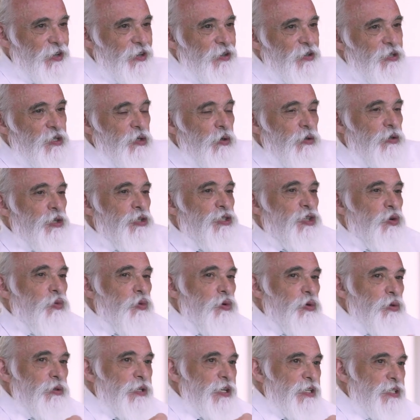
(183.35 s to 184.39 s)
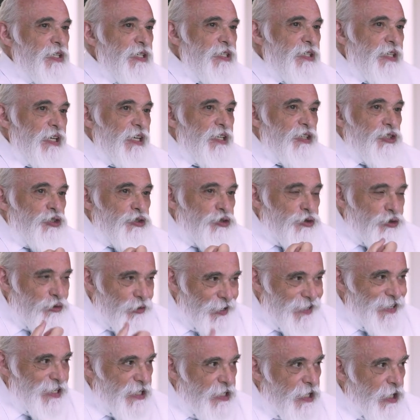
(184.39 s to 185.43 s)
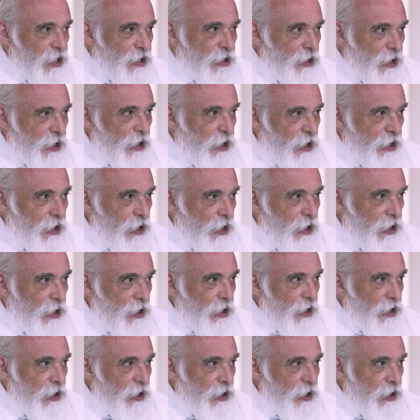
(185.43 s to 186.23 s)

So does the world exist intrinsically?